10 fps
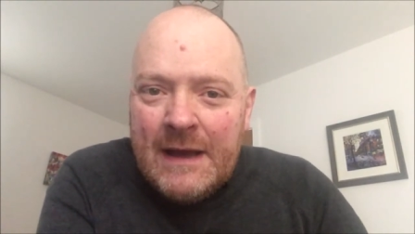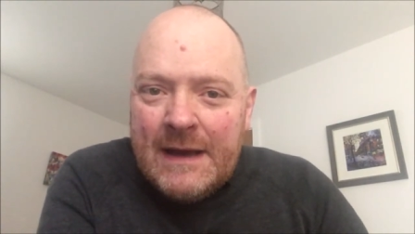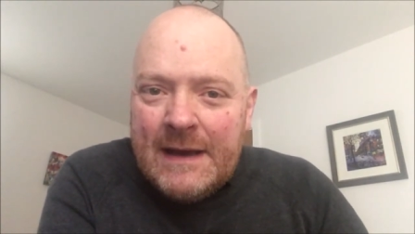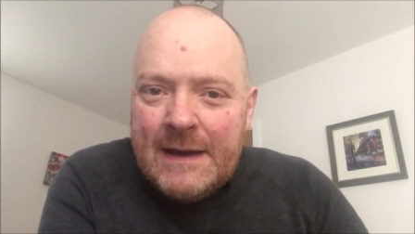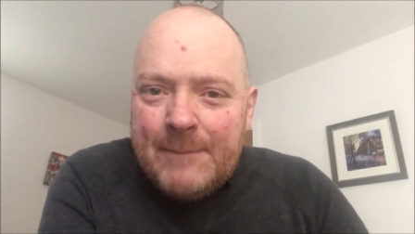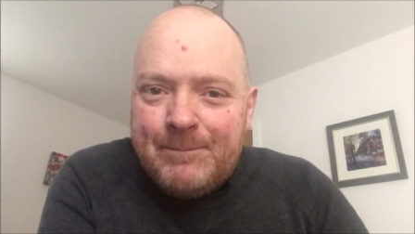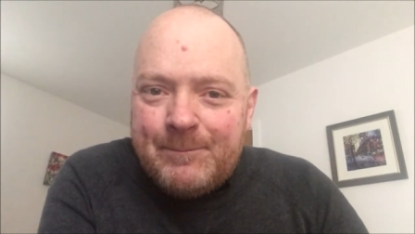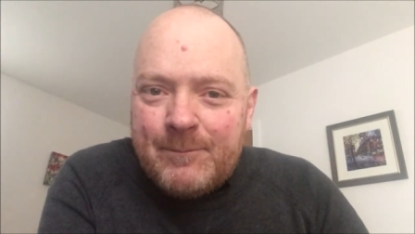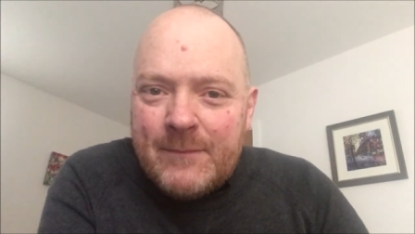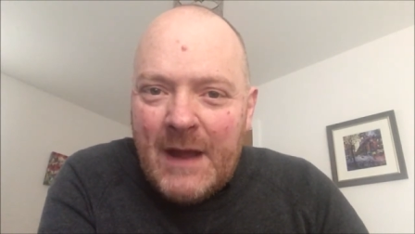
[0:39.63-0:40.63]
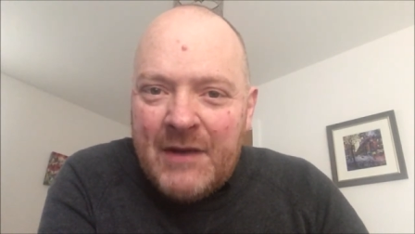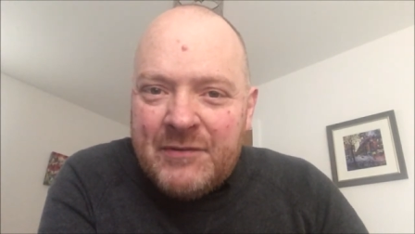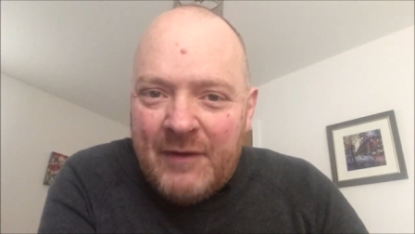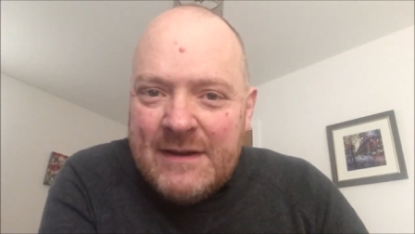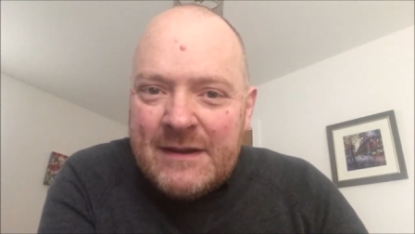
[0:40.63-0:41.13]

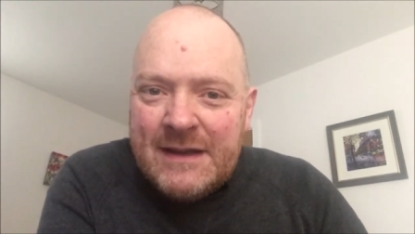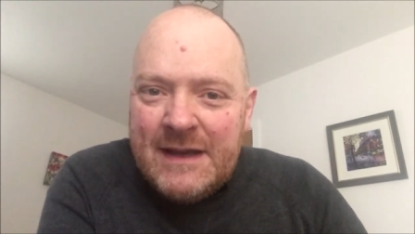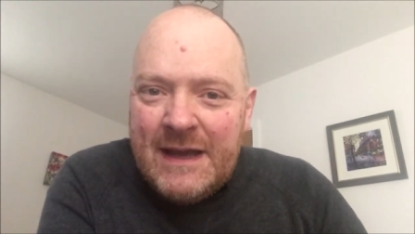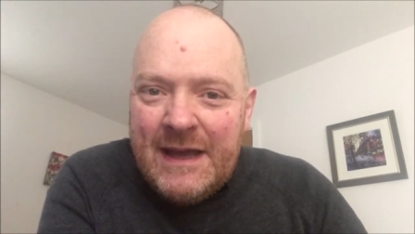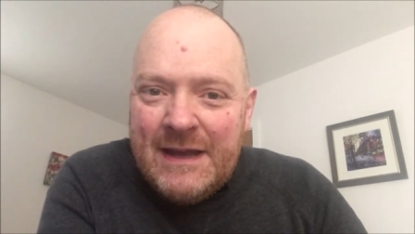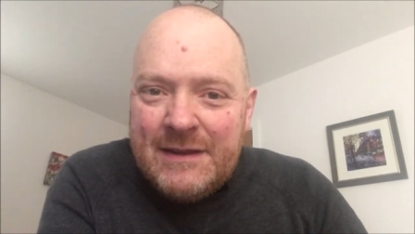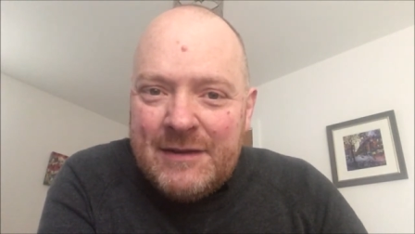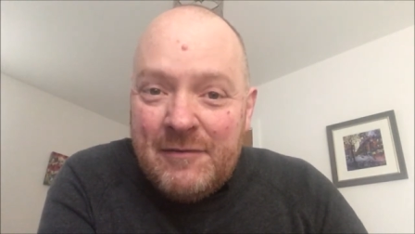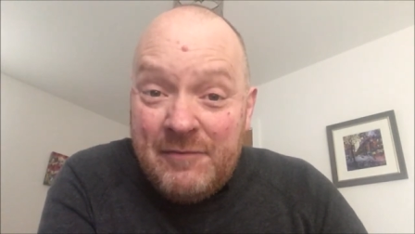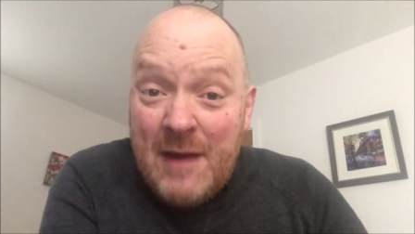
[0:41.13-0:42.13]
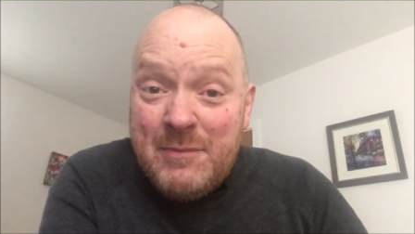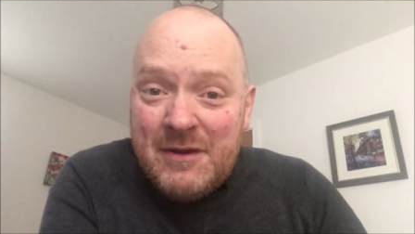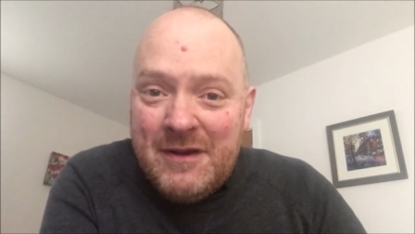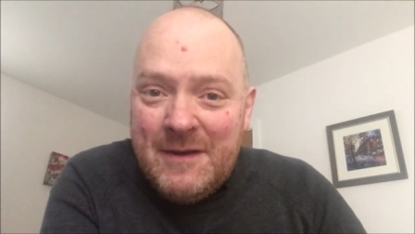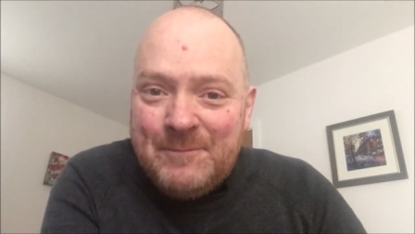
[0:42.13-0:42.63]
has finally in
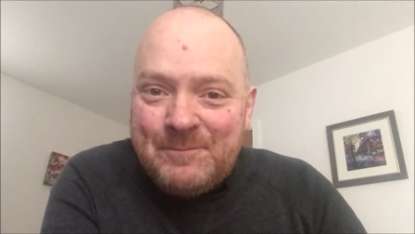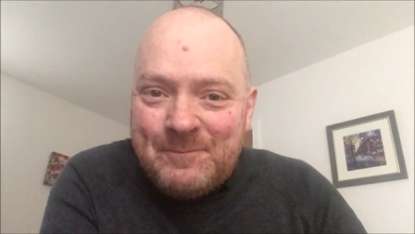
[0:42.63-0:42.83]
February